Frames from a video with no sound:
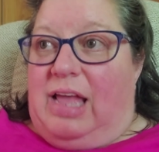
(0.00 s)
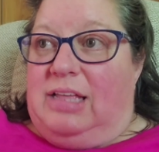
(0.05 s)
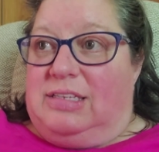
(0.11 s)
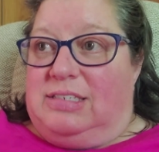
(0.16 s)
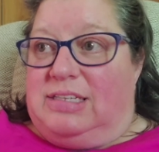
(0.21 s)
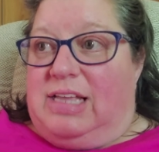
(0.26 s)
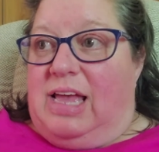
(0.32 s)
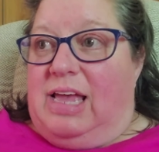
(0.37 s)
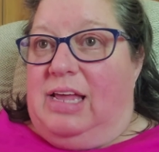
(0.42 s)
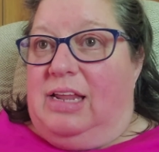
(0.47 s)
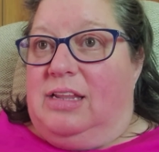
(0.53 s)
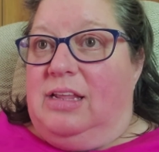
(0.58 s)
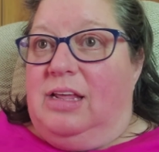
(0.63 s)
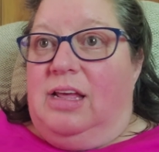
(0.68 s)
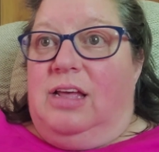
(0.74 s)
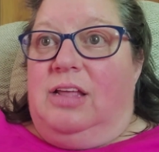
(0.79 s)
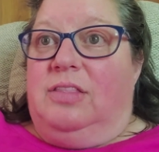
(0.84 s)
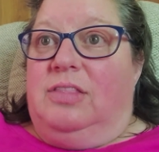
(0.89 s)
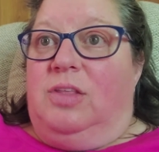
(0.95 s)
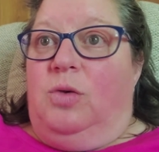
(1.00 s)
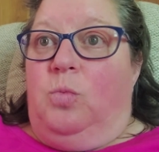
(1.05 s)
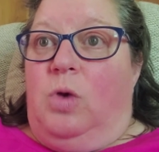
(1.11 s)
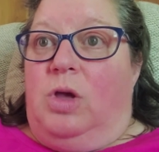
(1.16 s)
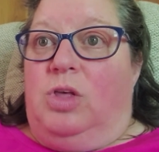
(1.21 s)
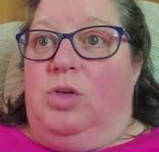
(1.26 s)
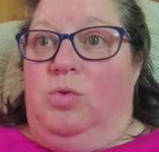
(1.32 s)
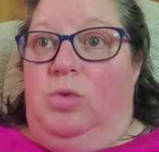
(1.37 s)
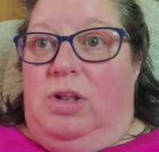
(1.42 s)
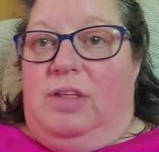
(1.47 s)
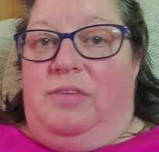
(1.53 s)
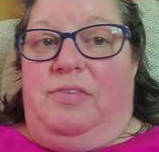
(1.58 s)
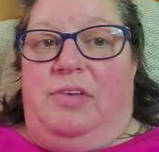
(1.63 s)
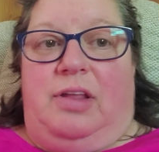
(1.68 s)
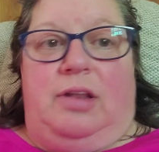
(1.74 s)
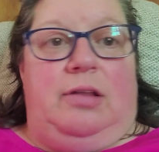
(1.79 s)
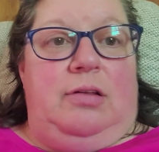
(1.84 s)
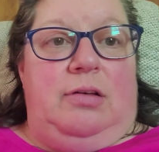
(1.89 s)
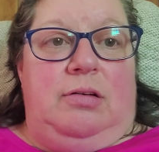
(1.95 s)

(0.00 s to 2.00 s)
state than what you live in.